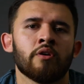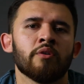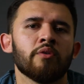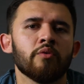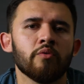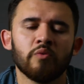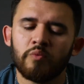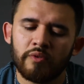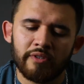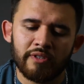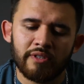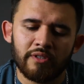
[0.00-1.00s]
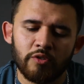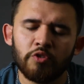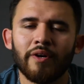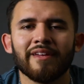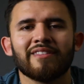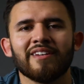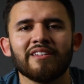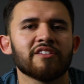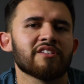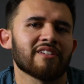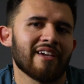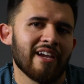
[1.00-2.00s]
Who do I think
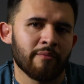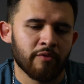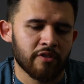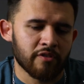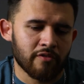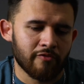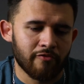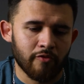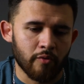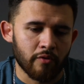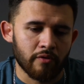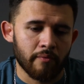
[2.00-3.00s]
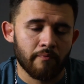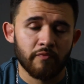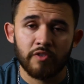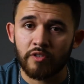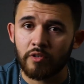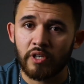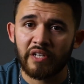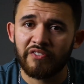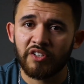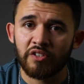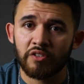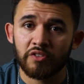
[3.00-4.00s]
this camera is for? So if
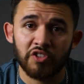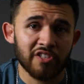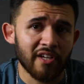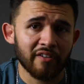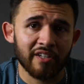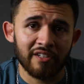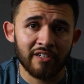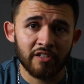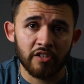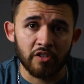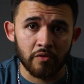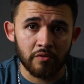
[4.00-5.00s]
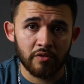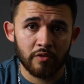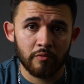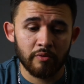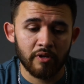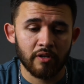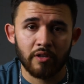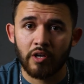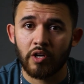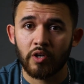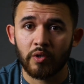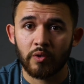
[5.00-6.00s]
you're just now getting into YouTube,
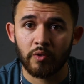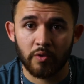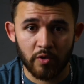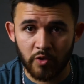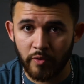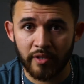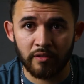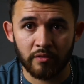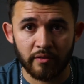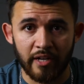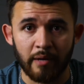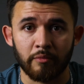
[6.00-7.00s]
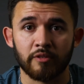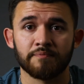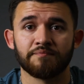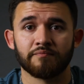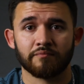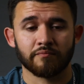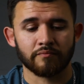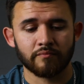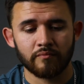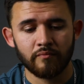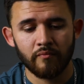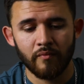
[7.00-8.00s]
great little camera.
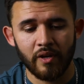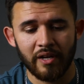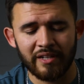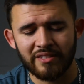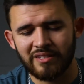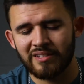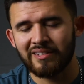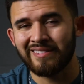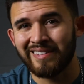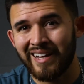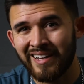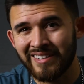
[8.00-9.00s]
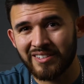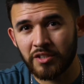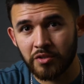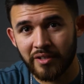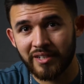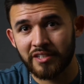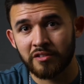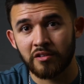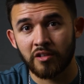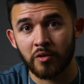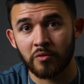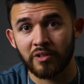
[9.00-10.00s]
It's not great
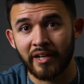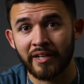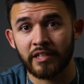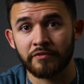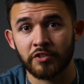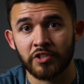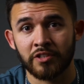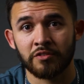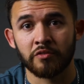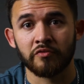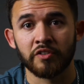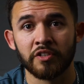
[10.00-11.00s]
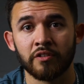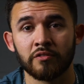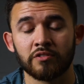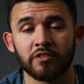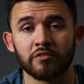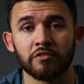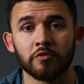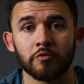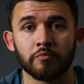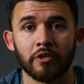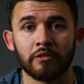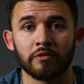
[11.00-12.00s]
in low light if you're trying to do video, so you
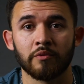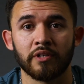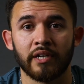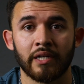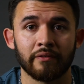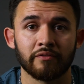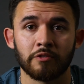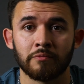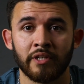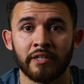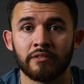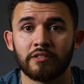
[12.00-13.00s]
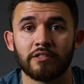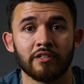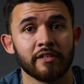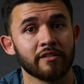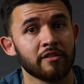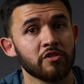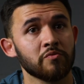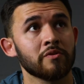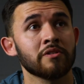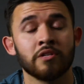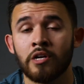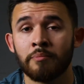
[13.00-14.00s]
would probably want to have some lights like these
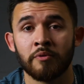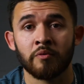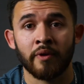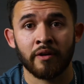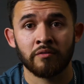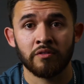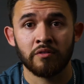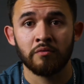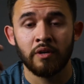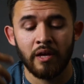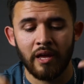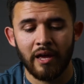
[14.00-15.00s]
ones up around you.